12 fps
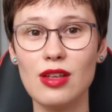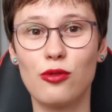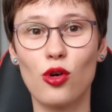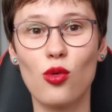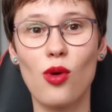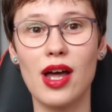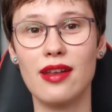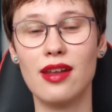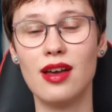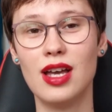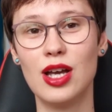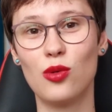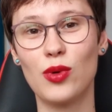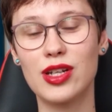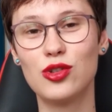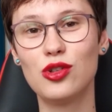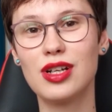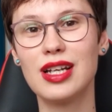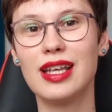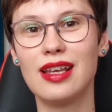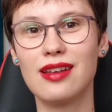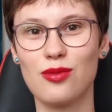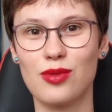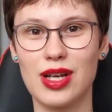For one, when
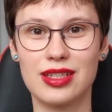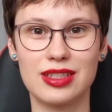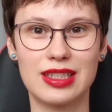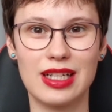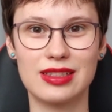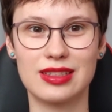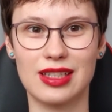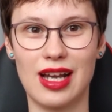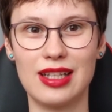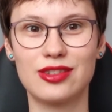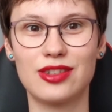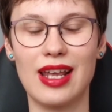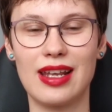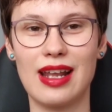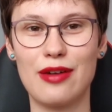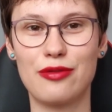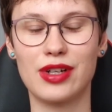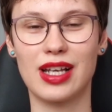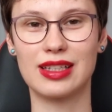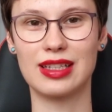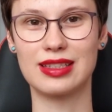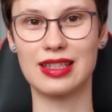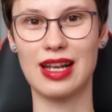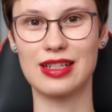Googling whether there is a country in Africa that
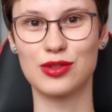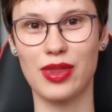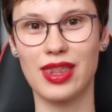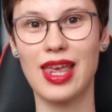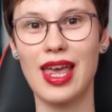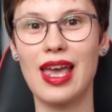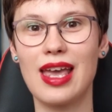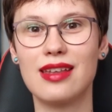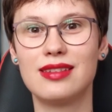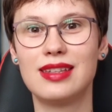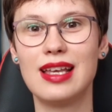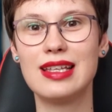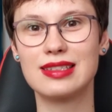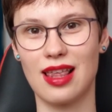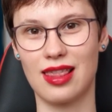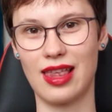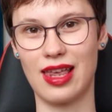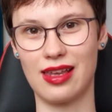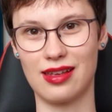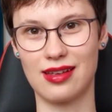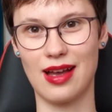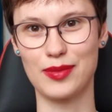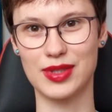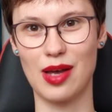starts with K, this thing
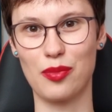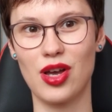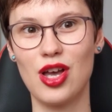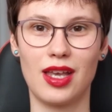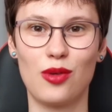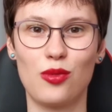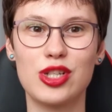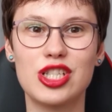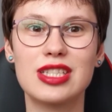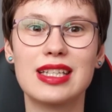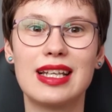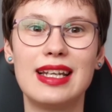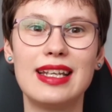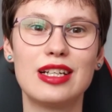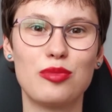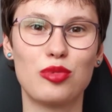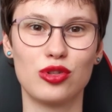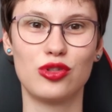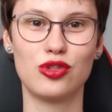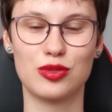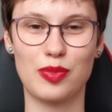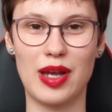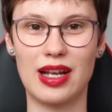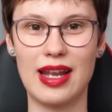comes up, which is clearly produced
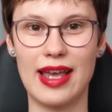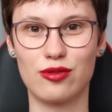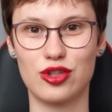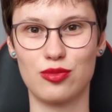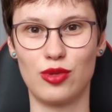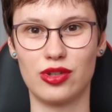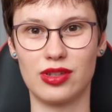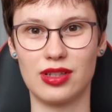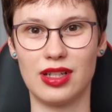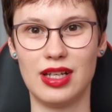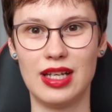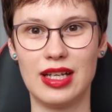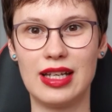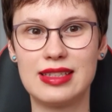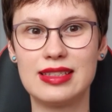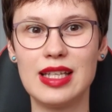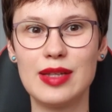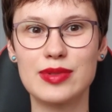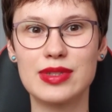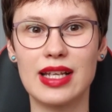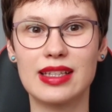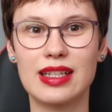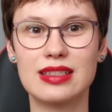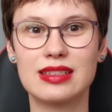by a language model. It seems
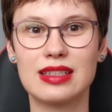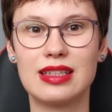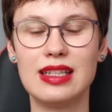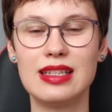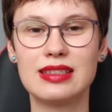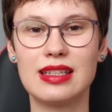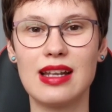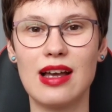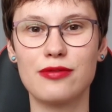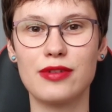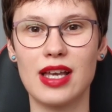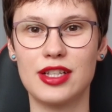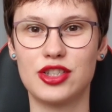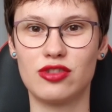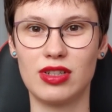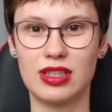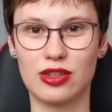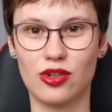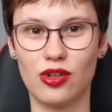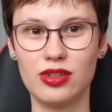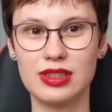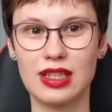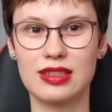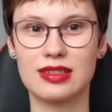like there is at least enough AI generated
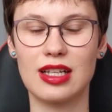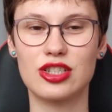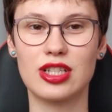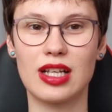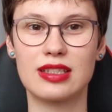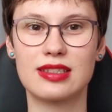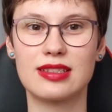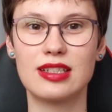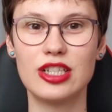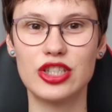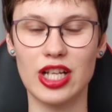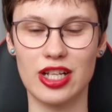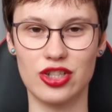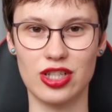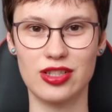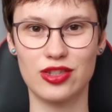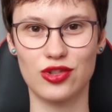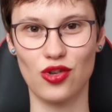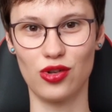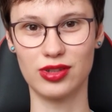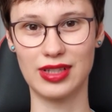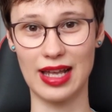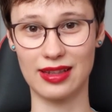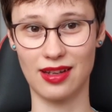content such that search engines throw
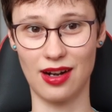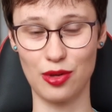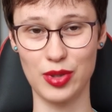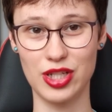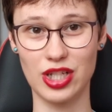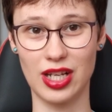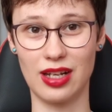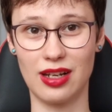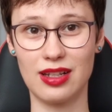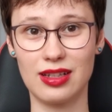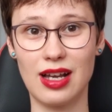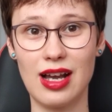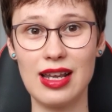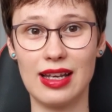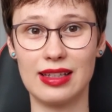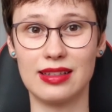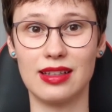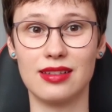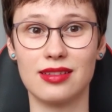that garbage in and highlight it.